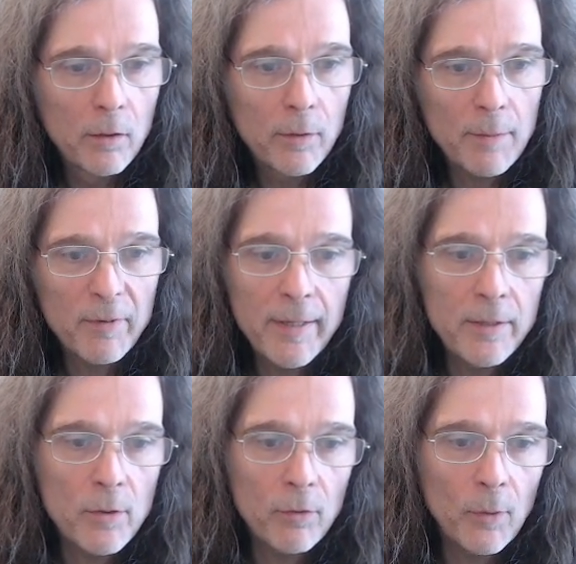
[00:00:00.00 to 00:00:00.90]

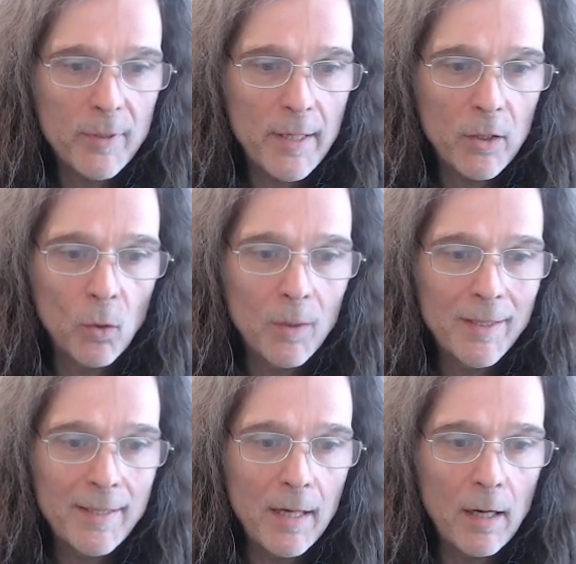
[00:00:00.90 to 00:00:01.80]
which I call
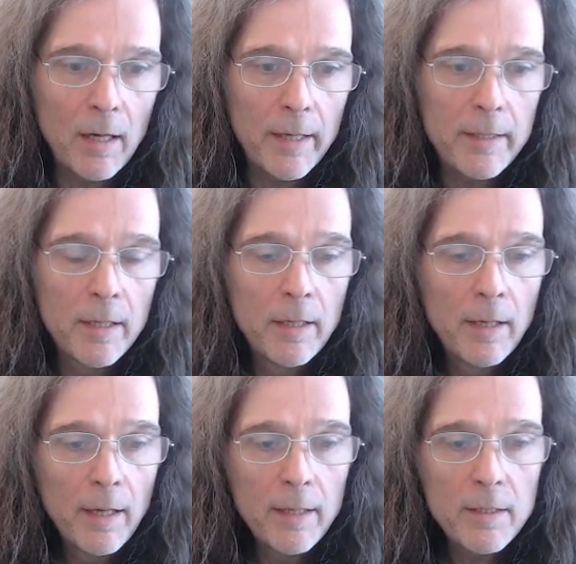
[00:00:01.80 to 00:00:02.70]
guide.
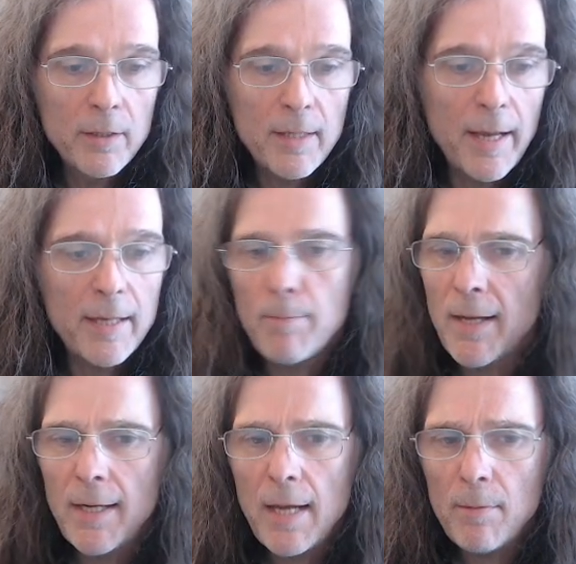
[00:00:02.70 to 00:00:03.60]
And so you see, it's
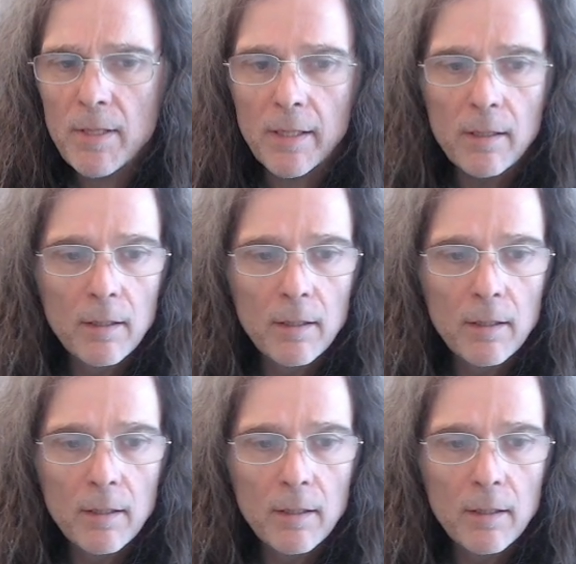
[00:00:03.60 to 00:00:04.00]
mainly empty.